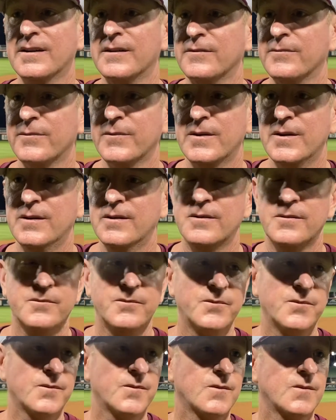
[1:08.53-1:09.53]
And, you
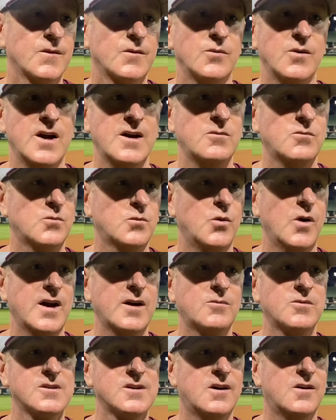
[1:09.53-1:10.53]
know,
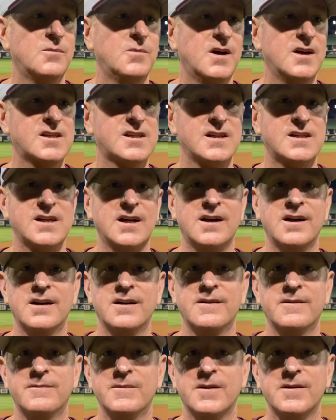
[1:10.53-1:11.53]
Rank was on base a
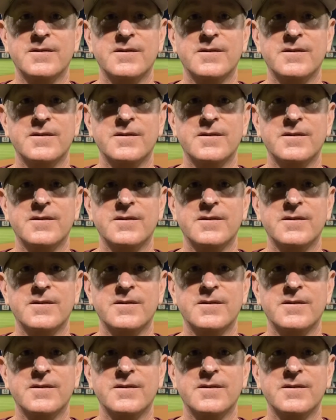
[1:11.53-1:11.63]
ton,